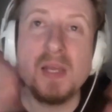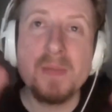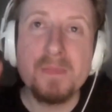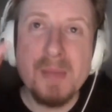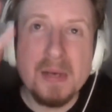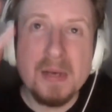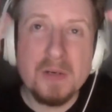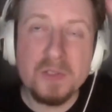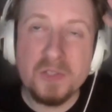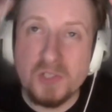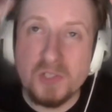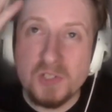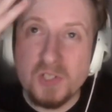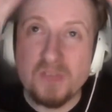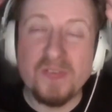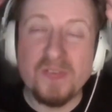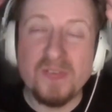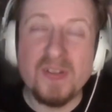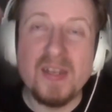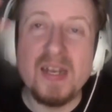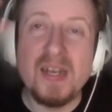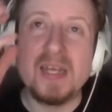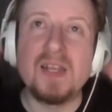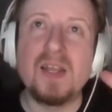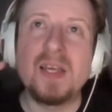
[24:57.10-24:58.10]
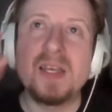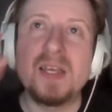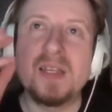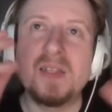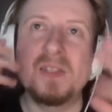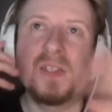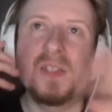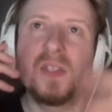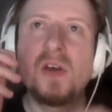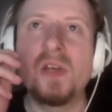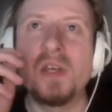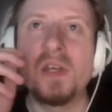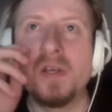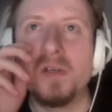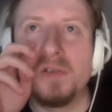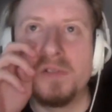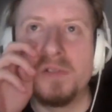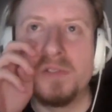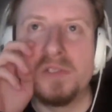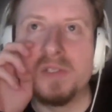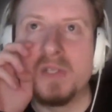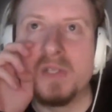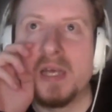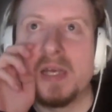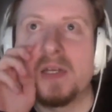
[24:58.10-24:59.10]
there's like metal stuff in it, like
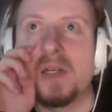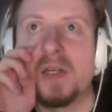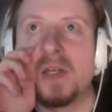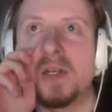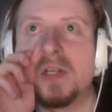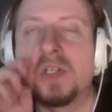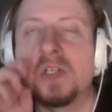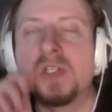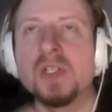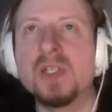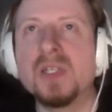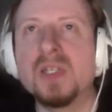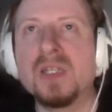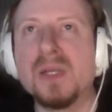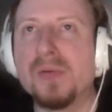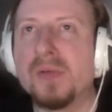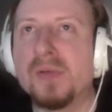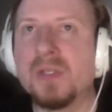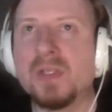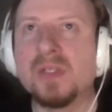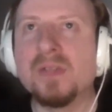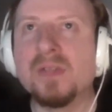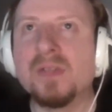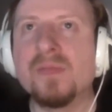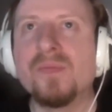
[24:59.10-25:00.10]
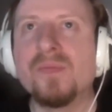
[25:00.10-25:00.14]
diodes and that kind of shit in there, isn't